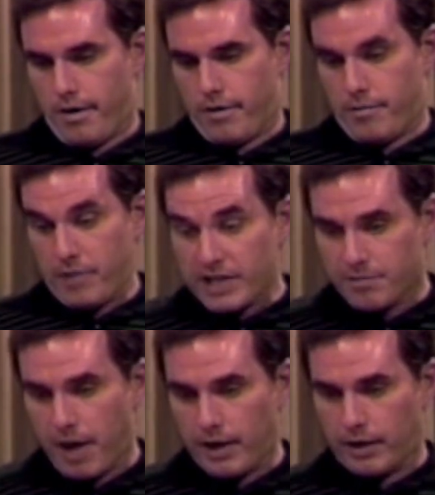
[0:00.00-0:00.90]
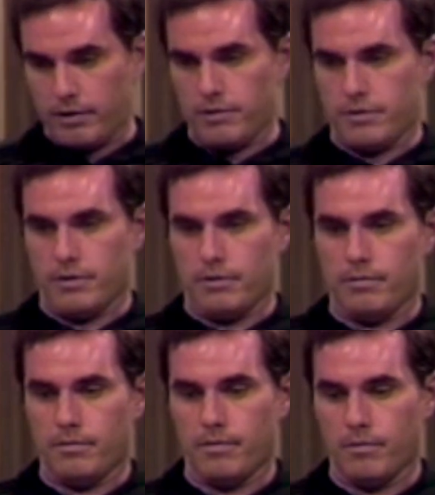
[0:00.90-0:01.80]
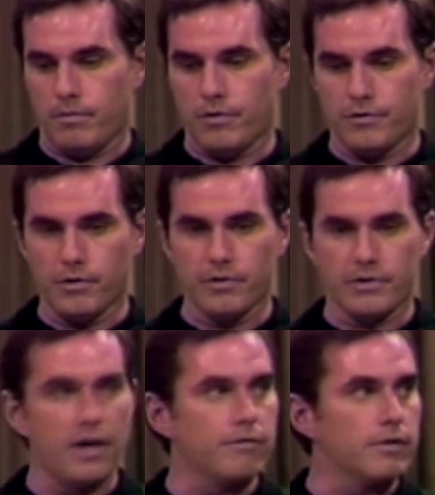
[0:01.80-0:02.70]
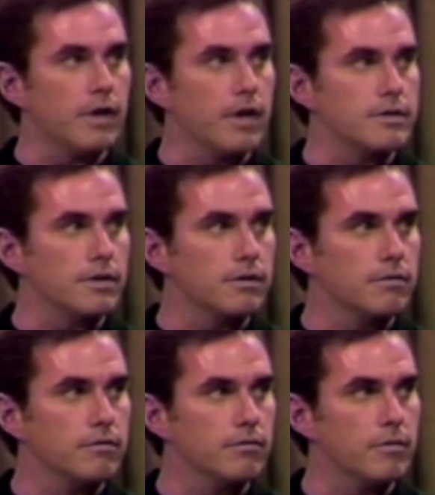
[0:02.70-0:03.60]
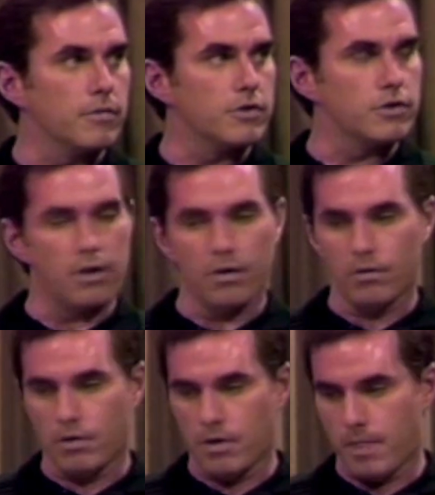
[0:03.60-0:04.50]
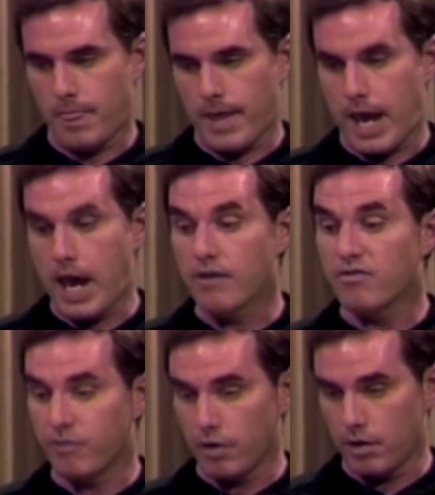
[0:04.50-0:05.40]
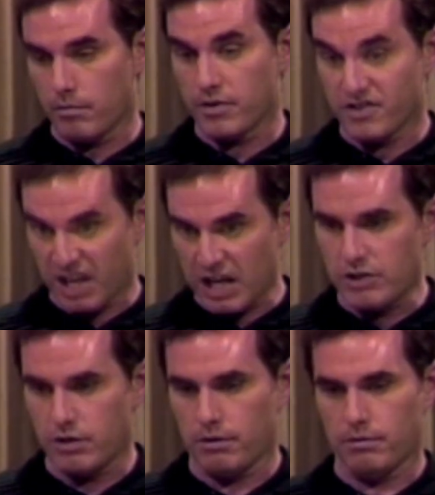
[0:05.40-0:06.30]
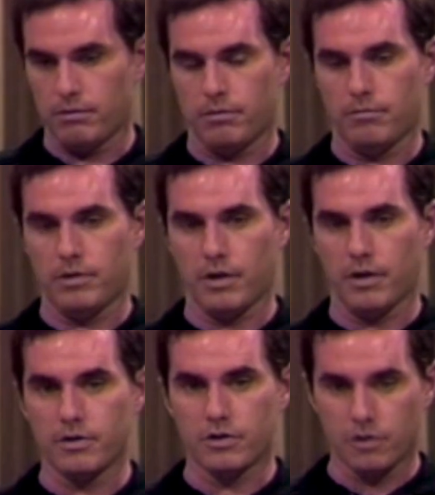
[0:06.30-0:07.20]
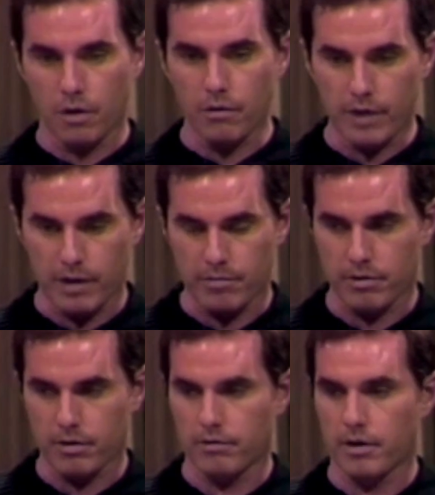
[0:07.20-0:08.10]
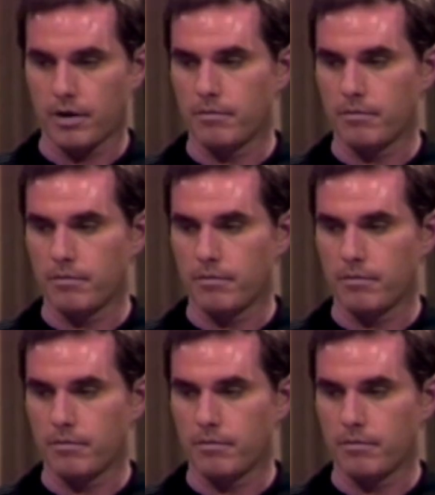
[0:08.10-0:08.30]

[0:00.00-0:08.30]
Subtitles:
The biggest bank in Houston withdrew its advertising from the show and from the station because it showed that program.